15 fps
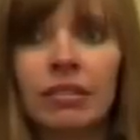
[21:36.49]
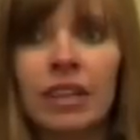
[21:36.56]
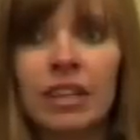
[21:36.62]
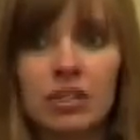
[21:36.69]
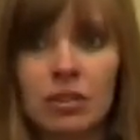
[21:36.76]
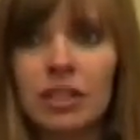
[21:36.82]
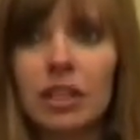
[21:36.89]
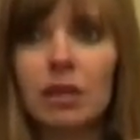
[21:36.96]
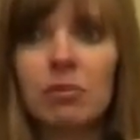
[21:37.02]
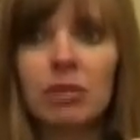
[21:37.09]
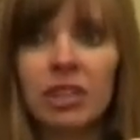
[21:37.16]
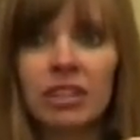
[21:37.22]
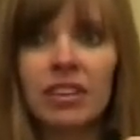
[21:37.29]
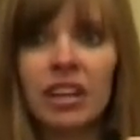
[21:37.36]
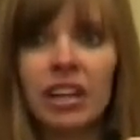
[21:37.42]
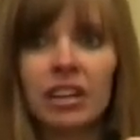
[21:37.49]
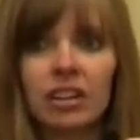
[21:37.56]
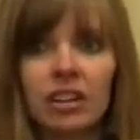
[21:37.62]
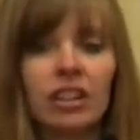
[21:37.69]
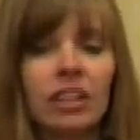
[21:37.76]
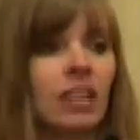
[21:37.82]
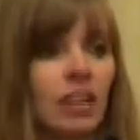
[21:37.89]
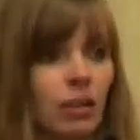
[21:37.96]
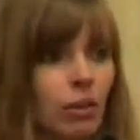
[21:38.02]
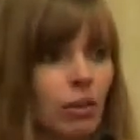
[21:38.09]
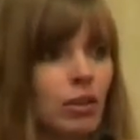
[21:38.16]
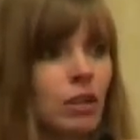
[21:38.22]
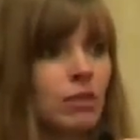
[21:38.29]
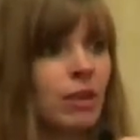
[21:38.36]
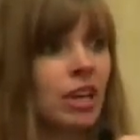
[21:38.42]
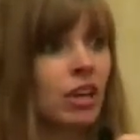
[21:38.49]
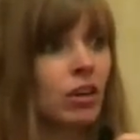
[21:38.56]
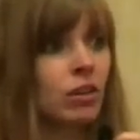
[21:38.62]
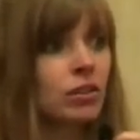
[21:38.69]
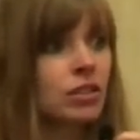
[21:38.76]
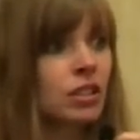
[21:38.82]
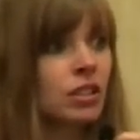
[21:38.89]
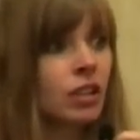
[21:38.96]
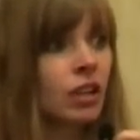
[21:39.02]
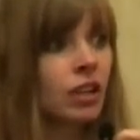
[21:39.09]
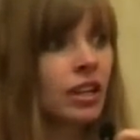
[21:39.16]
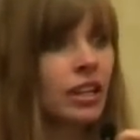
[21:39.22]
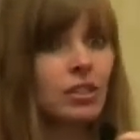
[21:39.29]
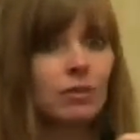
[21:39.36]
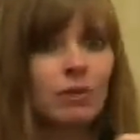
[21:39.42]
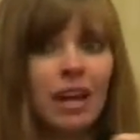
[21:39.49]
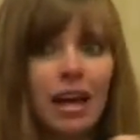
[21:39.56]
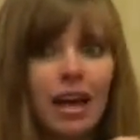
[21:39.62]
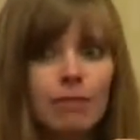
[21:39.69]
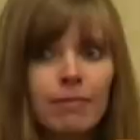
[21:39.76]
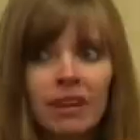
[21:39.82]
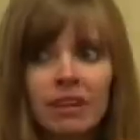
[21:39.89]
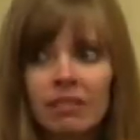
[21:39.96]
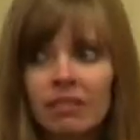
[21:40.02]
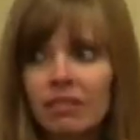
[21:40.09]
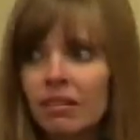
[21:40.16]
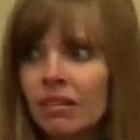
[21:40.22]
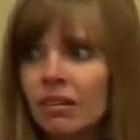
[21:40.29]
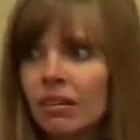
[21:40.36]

As soon as I believed that I could, and then I wrote down my goals, guess what happened?